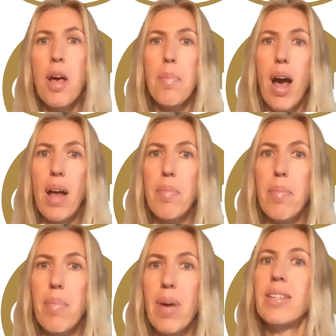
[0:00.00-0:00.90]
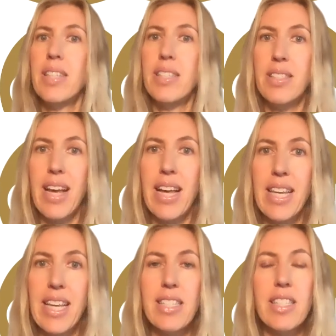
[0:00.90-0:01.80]
But my
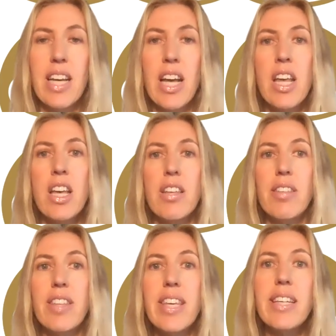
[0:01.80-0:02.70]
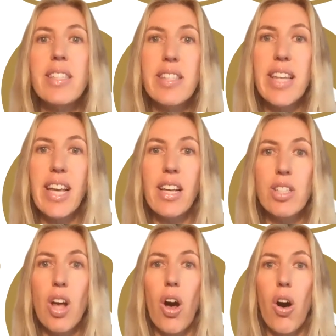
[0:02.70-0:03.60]
understanding is that these
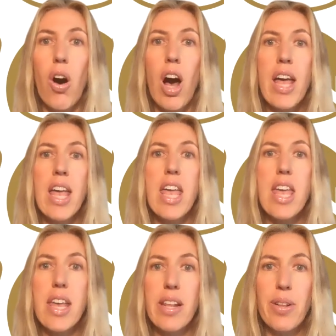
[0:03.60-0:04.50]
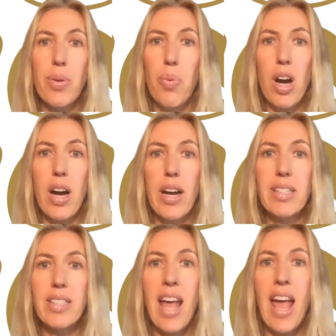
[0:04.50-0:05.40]
things are in the
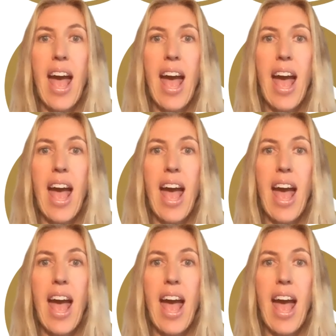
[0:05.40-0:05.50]
works.